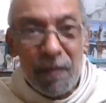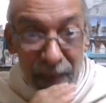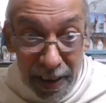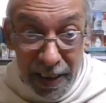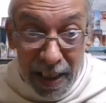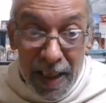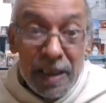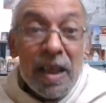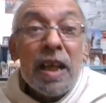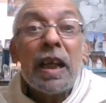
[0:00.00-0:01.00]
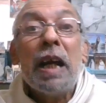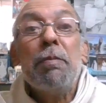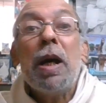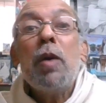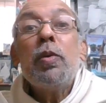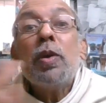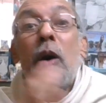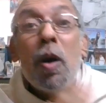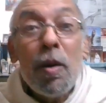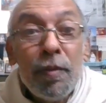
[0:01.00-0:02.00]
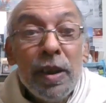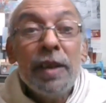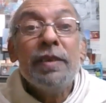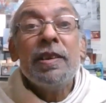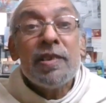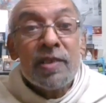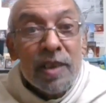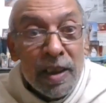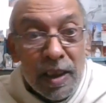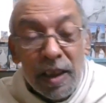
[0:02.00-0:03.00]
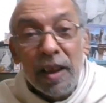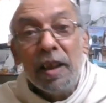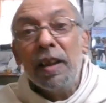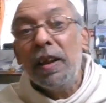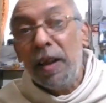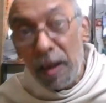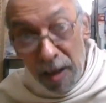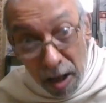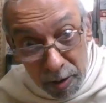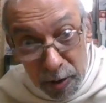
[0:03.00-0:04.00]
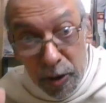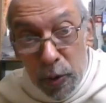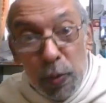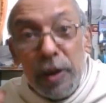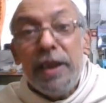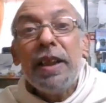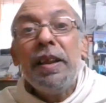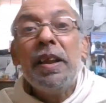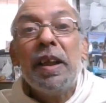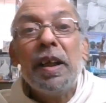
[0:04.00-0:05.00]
They can come out of this Herculean